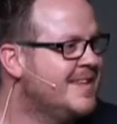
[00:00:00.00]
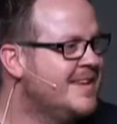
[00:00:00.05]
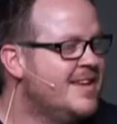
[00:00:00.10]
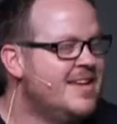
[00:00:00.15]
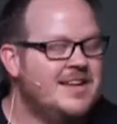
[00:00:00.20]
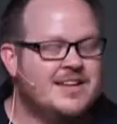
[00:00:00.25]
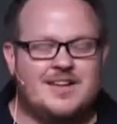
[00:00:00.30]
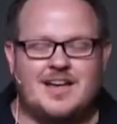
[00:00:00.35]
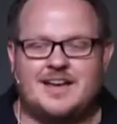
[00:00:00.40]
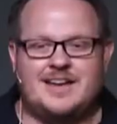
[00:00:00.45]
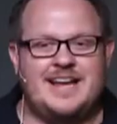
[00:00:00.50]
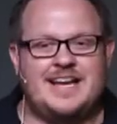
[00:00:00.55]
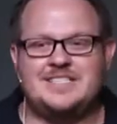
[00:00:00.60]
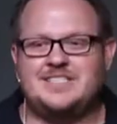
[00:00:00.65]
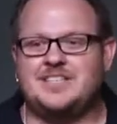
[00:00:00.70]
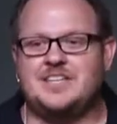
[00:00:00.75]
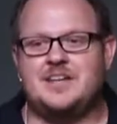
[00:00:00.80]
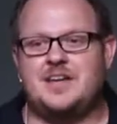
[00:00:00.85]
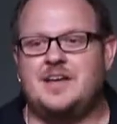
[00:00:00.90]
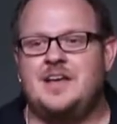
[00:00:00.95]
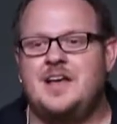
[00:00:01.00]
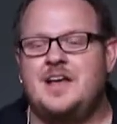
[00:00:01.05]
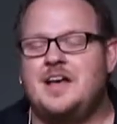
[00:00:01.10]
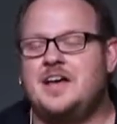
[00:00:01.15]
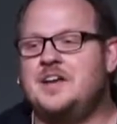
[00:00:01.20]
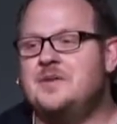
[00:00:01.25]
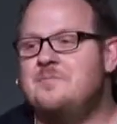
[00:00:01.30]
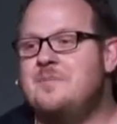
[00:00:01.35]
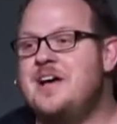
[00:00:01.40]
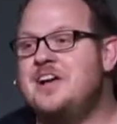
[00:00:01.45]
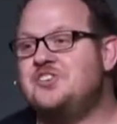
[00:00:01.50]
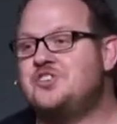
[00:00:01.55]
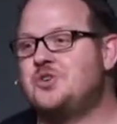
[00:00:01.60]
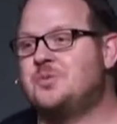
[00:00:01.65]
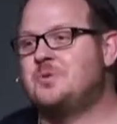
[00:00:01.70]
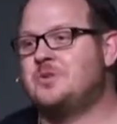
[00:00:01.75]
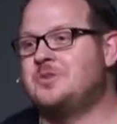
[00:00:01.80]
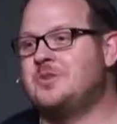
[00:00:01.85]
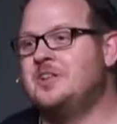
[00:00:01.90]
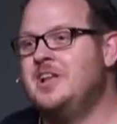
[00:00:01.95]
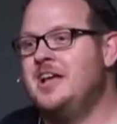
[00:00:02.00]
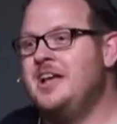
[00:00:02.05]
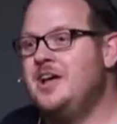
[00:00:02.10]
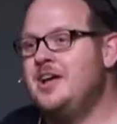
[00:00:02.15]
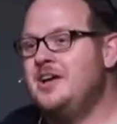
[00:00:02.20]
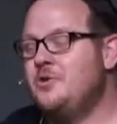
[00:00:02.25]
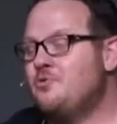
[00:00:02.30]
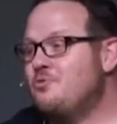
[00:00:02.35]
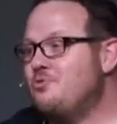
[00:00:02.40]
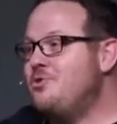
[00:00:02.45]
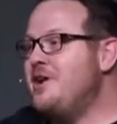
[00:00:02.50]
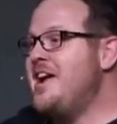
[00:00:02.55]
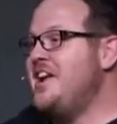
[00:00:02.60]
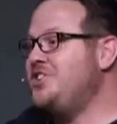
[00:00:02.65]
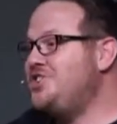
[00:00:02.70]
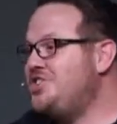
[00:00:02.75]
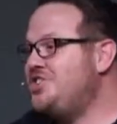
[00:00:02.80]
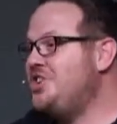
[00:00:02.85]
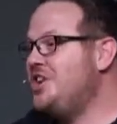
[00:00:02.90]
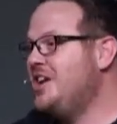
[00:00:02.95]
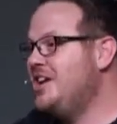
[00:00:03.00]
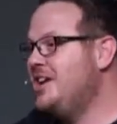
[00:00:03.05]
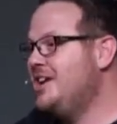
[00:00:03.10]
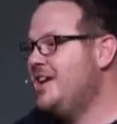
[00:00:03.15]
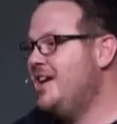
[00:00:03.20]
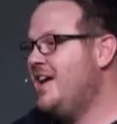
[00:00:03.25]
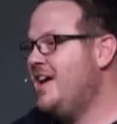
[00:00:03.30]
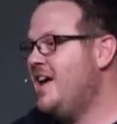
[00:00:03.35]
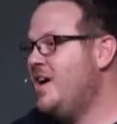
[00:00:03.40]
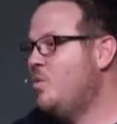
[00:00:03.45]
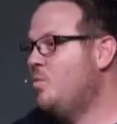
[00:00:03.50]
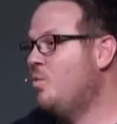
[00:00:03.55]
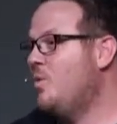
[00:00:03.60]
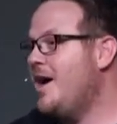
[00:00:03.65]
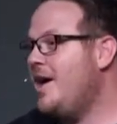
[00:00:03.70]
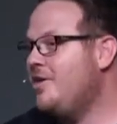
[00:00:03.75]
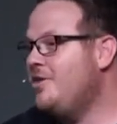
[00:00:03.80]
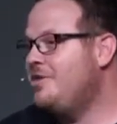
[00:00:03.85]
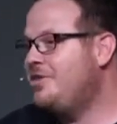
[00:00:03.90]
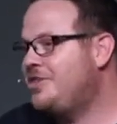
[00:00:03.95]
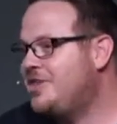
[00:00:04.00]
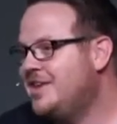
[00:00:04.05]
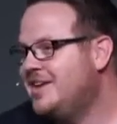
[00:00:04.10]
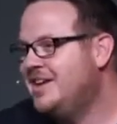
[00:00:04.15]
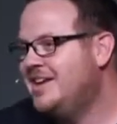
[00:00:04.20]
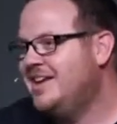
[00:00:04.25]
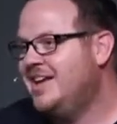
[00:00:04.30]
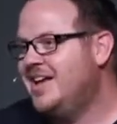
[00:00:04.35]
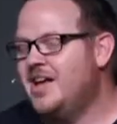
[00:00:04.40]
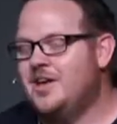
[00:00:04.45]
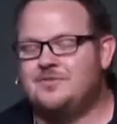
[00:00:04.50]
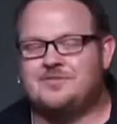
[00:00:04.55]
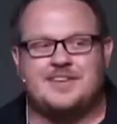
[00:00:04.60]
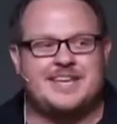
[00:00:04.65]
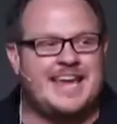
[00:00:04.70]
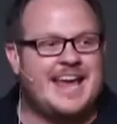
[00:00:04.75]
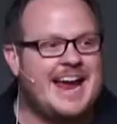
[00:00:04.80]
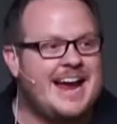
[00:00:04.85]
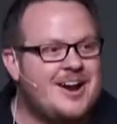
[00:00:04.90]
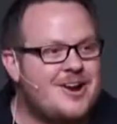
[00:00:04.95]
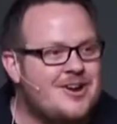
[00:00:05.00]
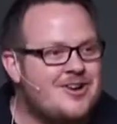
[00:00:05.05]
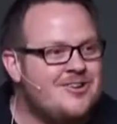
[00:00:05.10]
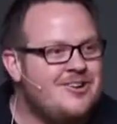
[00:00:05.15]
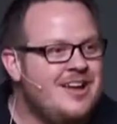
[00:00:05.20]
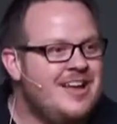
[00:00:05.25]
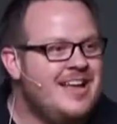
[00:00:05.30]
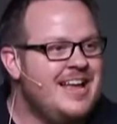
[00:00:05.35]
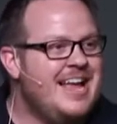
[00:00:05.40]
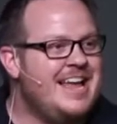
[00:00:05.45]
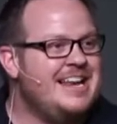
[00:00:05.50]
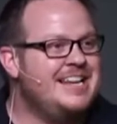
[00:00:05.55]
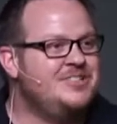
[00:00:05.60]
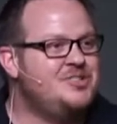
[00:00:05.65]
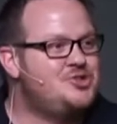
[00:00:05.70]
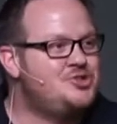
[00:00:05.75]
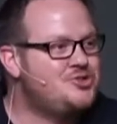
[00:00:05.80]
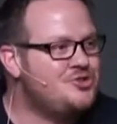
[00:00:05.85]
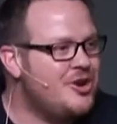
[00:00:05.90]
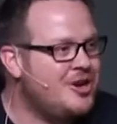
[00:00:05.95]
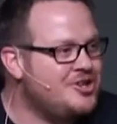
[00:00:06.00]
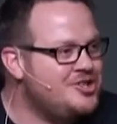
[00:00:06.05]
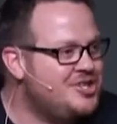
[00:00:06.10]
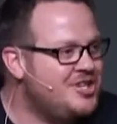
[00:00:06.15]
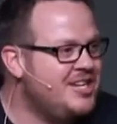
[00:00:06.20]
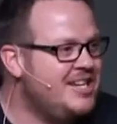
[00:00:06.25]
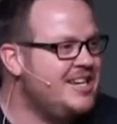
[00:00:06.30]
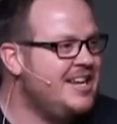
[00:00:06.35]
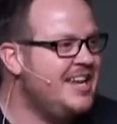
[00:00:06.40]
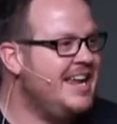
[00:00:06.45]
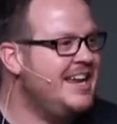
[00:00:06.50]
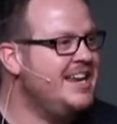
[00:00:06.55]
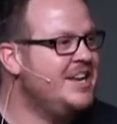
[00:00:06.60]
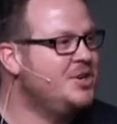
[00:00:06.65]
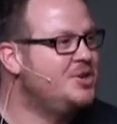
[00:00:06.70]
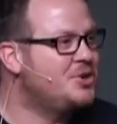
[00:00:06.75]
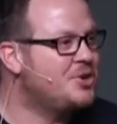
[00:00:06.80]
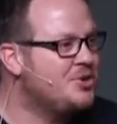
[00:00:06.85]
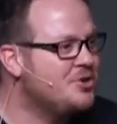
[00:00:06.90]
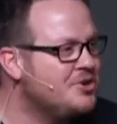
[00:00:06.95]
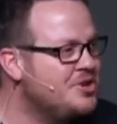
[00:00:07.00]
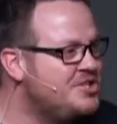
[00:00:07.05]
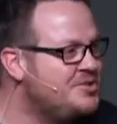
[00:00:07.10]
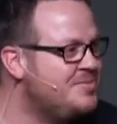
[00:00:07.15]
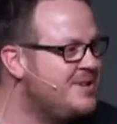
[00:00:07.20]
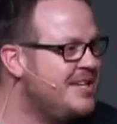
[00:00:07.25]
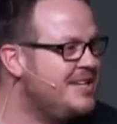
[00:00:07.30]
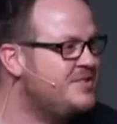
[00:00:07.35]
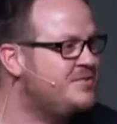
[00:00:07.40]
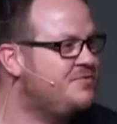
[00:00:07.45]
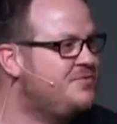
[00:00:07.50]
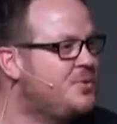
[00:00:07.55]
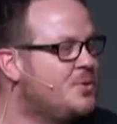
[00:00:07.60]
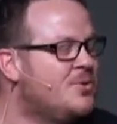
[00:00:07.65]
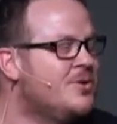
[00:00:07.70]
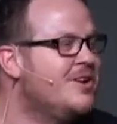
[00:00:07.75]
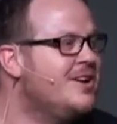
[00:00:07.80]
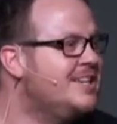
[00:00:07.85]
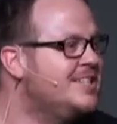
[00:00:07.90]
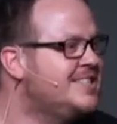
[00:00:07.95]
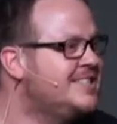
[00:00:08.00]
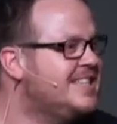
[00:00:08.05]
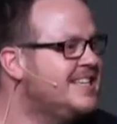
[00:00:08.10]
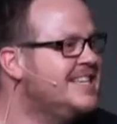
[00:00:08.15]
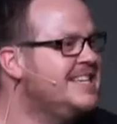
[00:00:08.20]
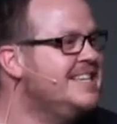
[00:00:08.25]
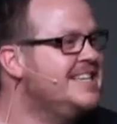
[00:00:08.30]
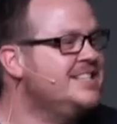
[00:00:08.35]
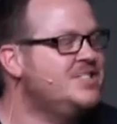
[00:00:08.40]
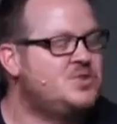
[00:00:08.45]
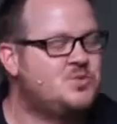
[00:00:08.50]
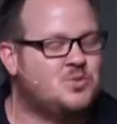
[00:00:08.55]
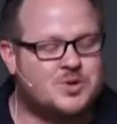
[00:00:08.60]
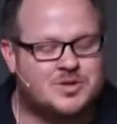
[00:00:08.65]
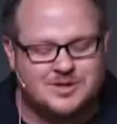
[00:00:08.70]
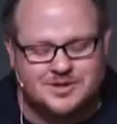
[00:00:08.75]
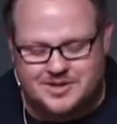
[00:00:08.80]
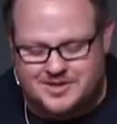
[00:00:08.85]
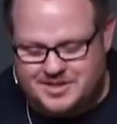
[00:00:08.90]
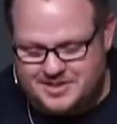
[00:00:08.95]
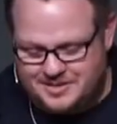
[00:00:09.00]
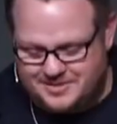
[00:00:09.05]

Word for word: God has an, an immeasurable, rich uh, wealth of care and instruction and encouragement for us in His Word.